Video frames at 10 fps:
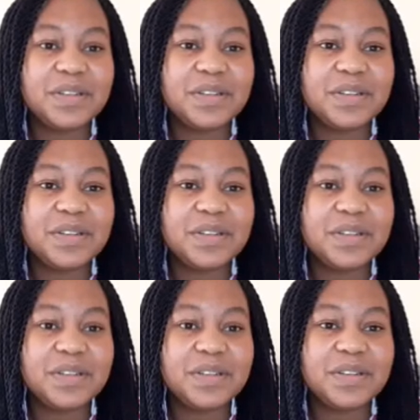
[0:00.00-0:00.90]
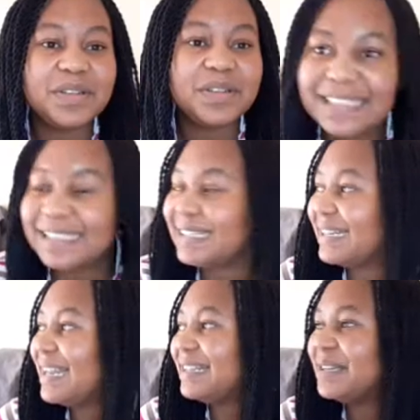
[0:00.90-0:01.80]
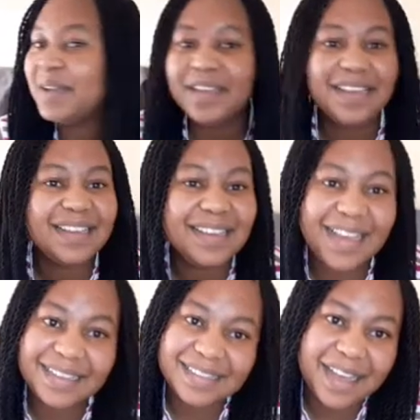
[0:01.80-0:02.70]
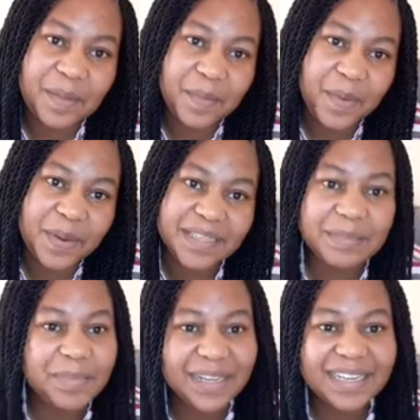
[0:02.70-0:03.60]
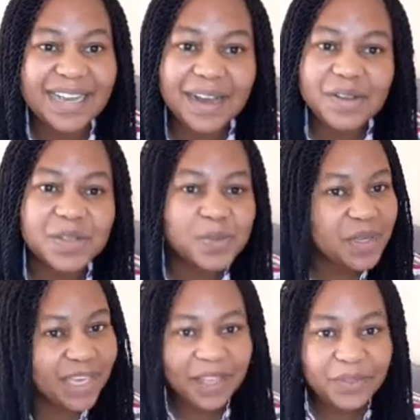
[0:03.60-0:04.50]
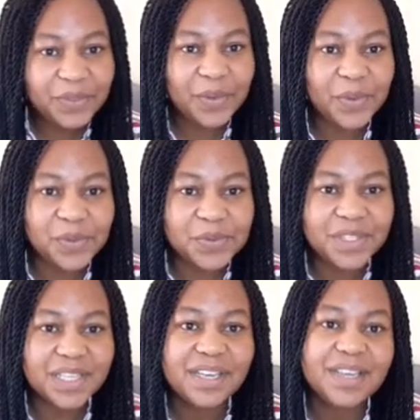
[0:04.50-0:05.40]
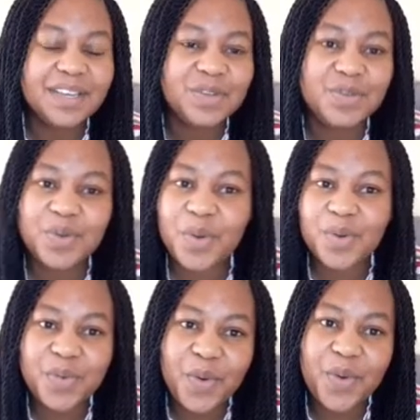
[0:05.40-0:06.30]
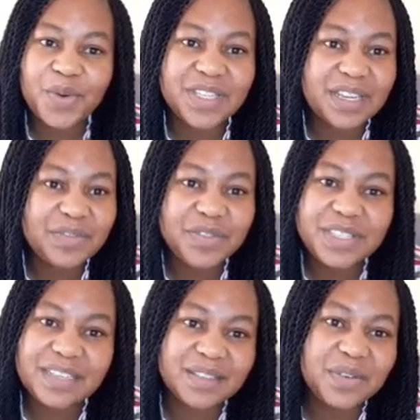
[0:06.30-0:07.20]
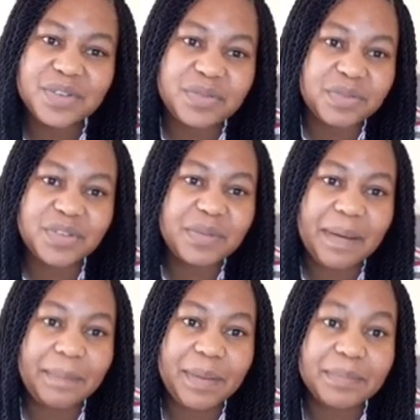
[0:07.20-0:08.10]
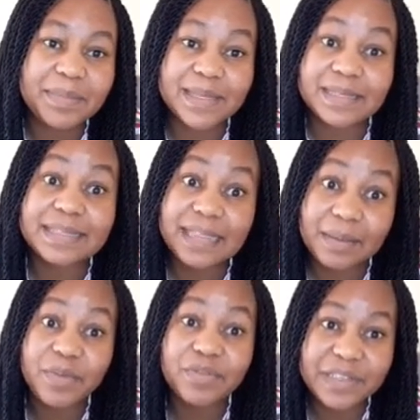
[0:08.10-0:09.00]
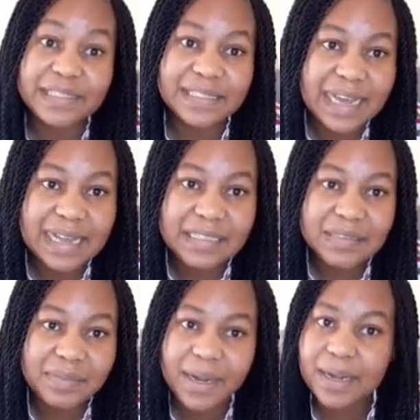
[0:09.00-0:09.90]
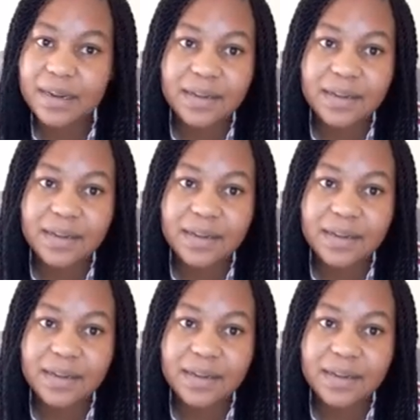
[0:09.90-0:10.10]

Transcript: di hormonal imbalance. Rinali guys, come on, the breakouts, we get those. So no, junk food doesn't contribute to my pimples. Some of it does, but